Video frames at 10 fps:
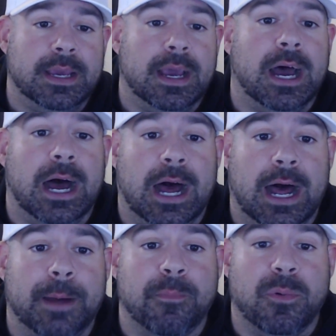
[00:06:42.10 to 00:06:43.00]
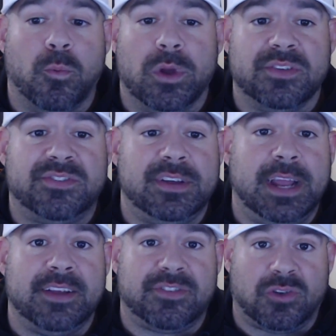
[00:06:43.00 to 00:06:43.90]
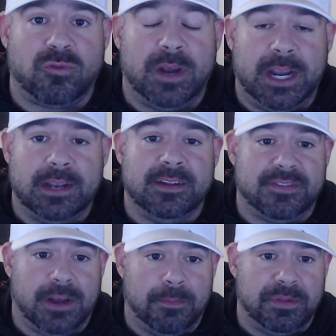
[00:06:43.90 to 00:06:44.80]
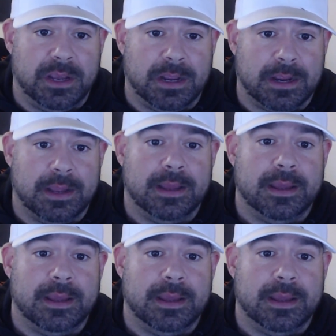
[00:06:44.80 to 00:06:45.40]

Wilson has created something